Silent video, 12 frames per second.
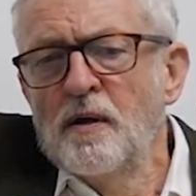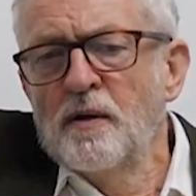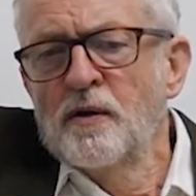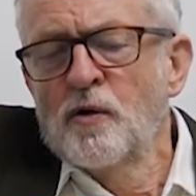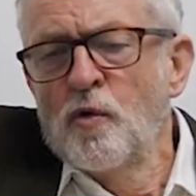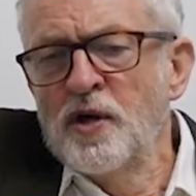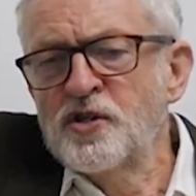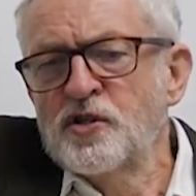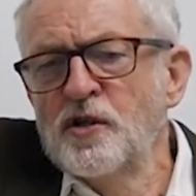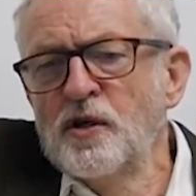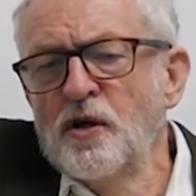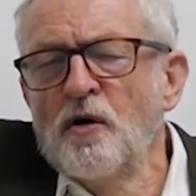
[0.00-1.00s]
The
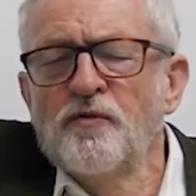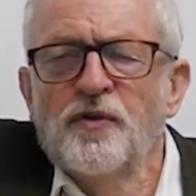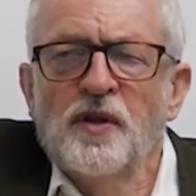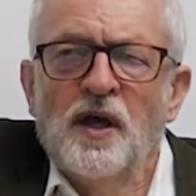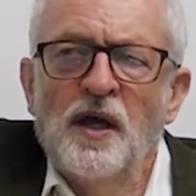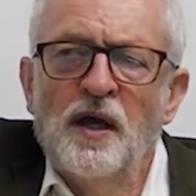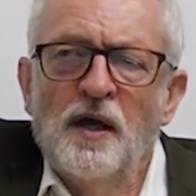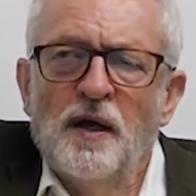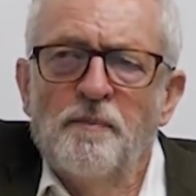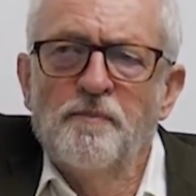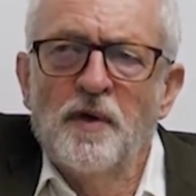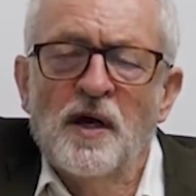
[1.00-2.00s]
question of the
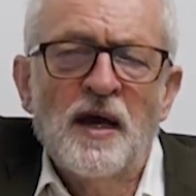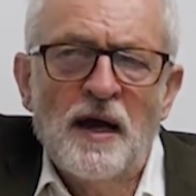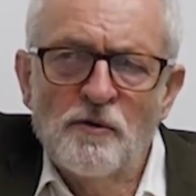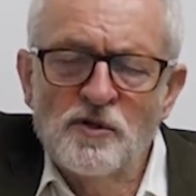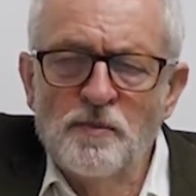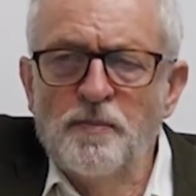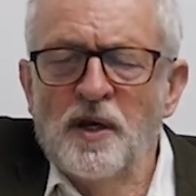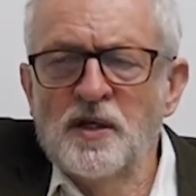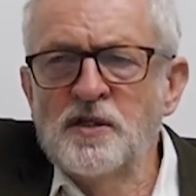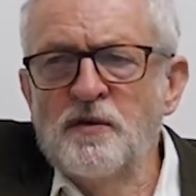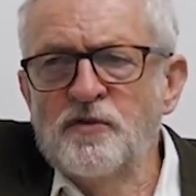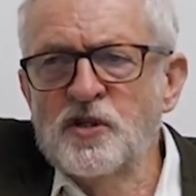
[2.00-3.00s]

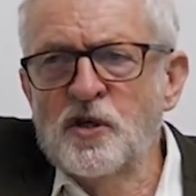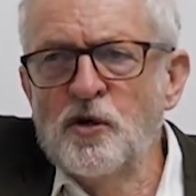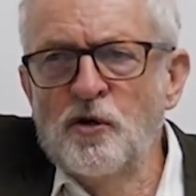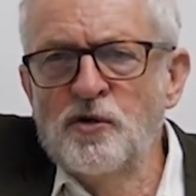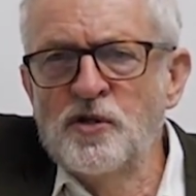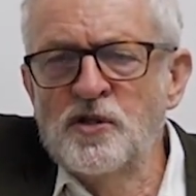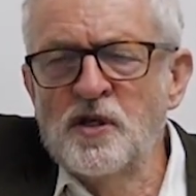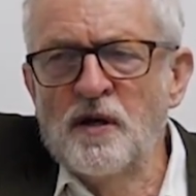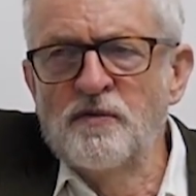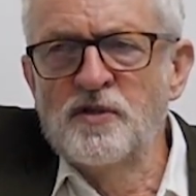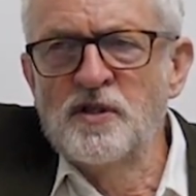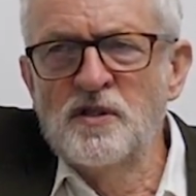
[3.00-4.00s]
accountability of the security
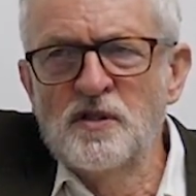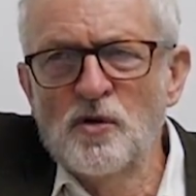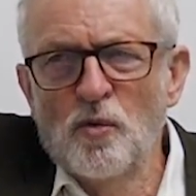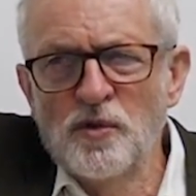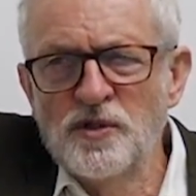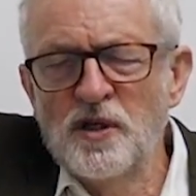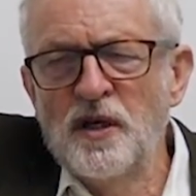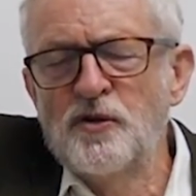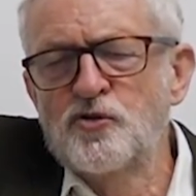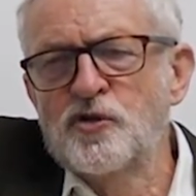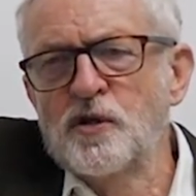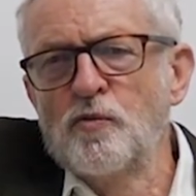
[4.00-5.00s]
services is always an
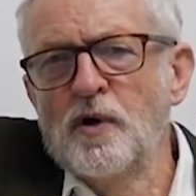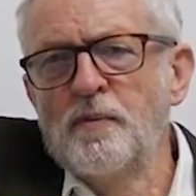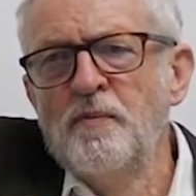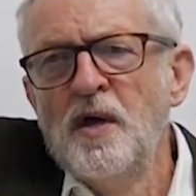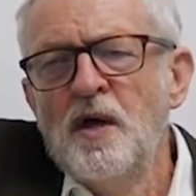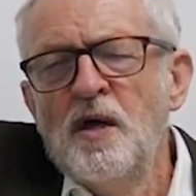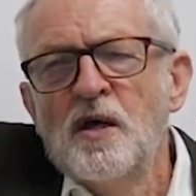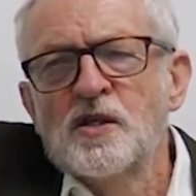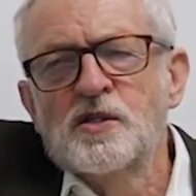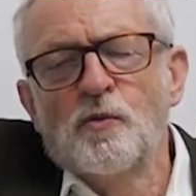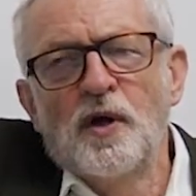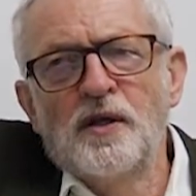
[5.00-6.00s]
interesting one.
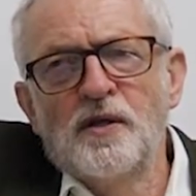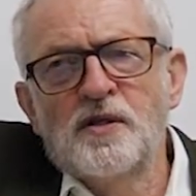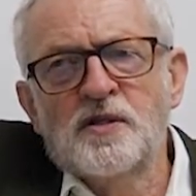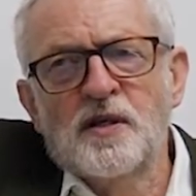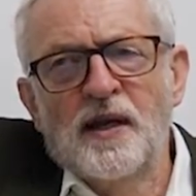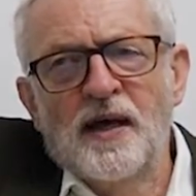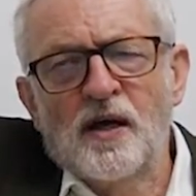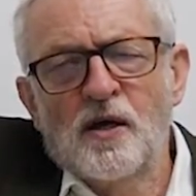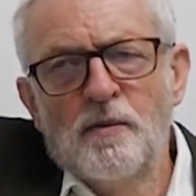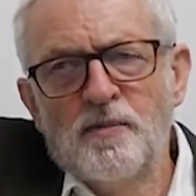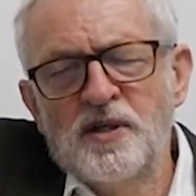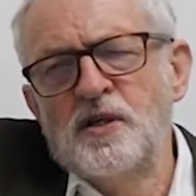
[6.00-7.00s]
So when the select
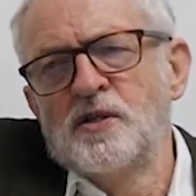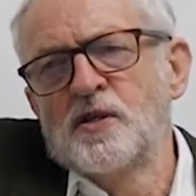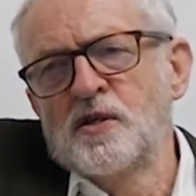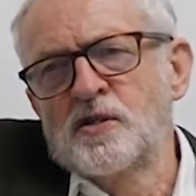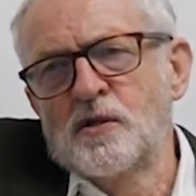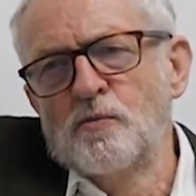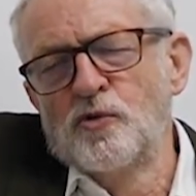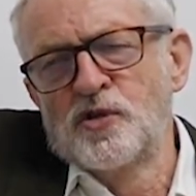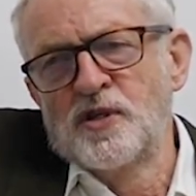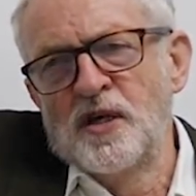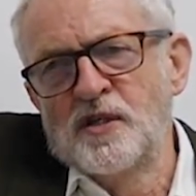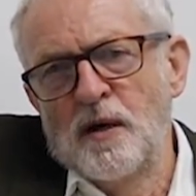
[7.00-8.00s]
committee system was
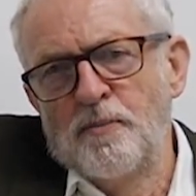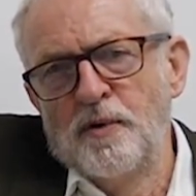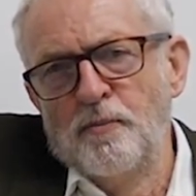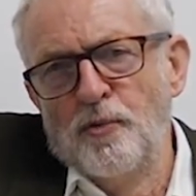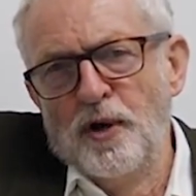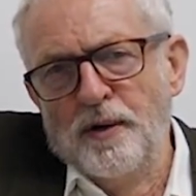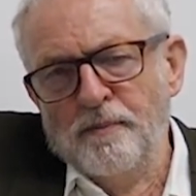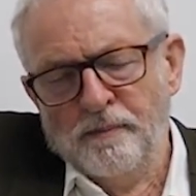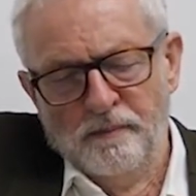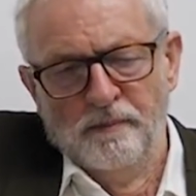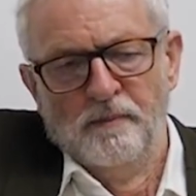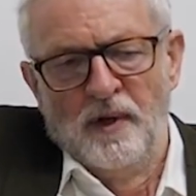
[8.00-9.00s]
set up in Britain
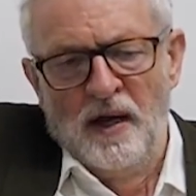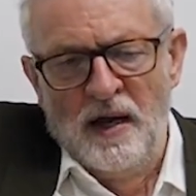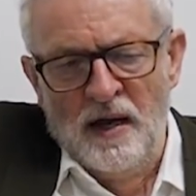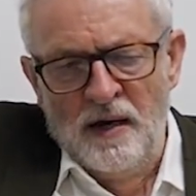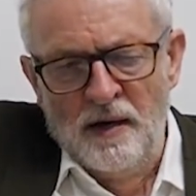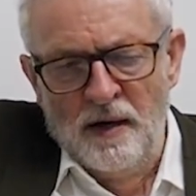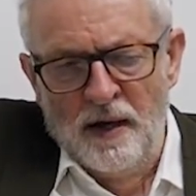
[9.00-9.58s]
in